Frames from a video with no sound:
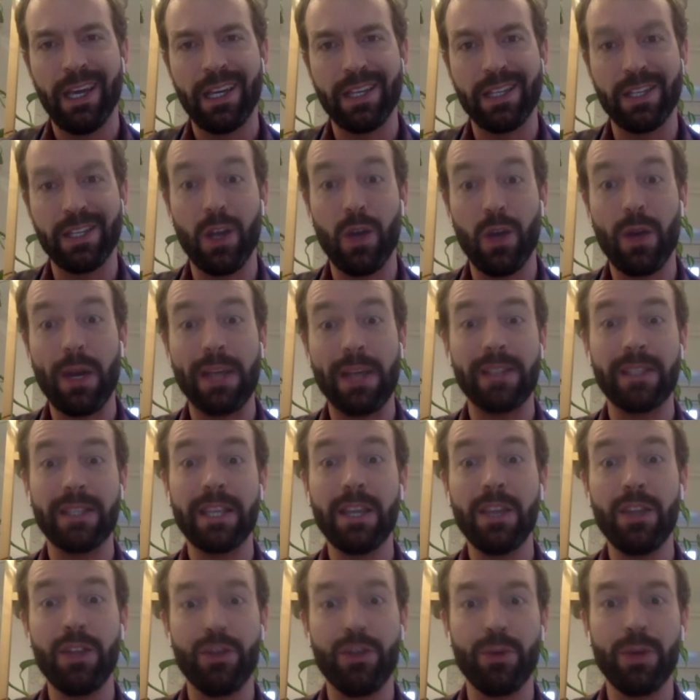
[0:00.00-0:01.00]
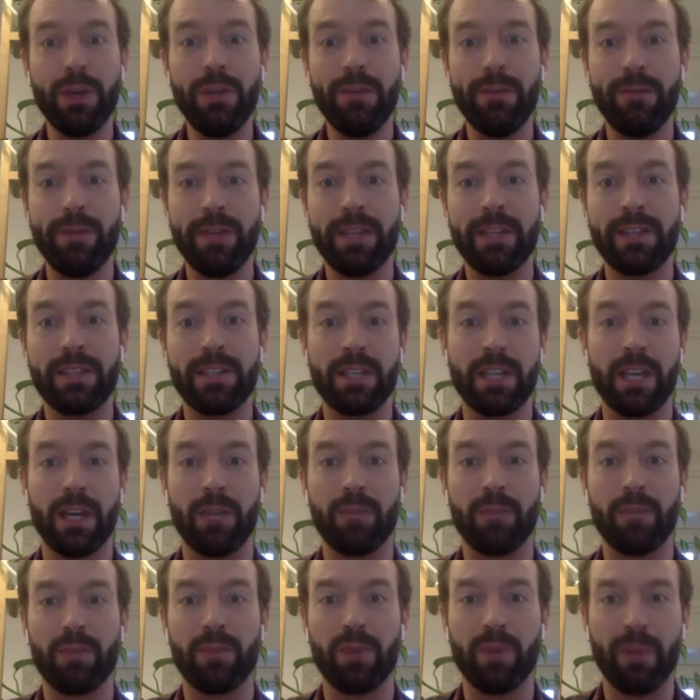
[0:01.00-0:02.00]
is known as the 3/5
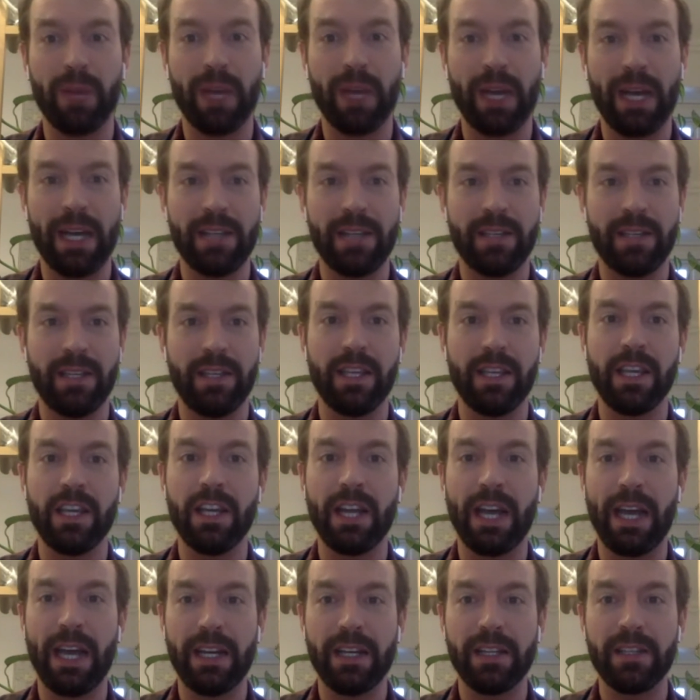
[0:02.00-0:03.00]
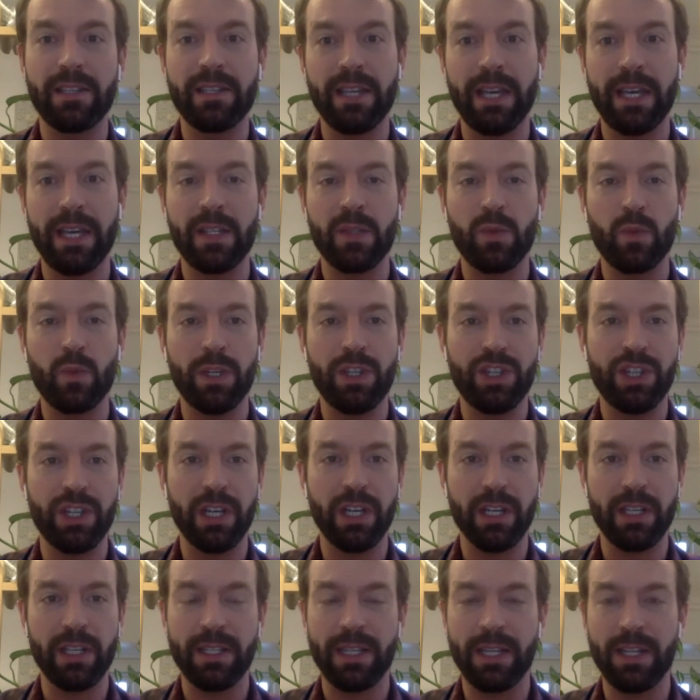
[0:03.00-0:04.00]
Compromise in the United States, which
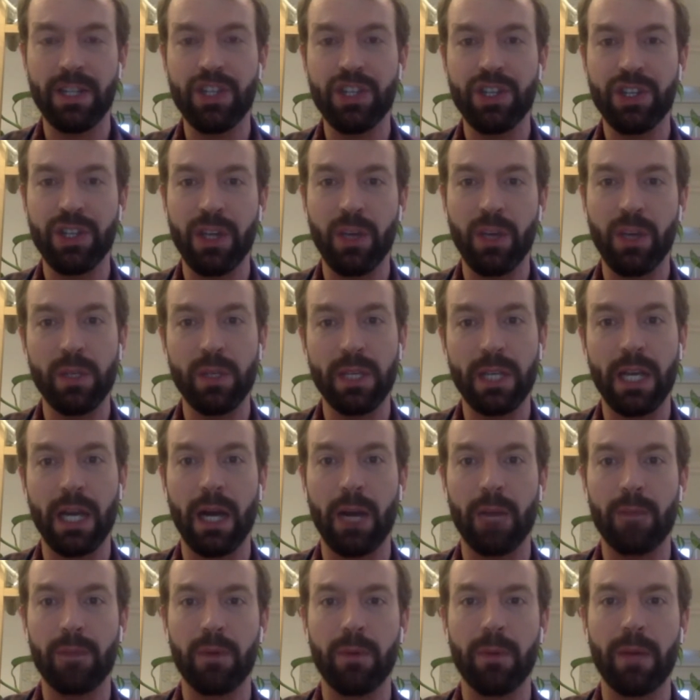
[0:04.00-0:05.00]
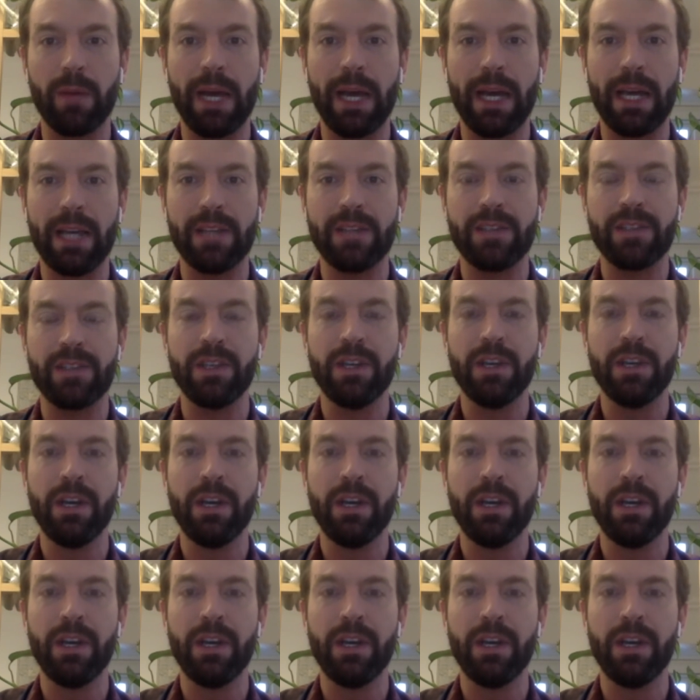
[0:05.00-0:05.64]
essentially was a compromise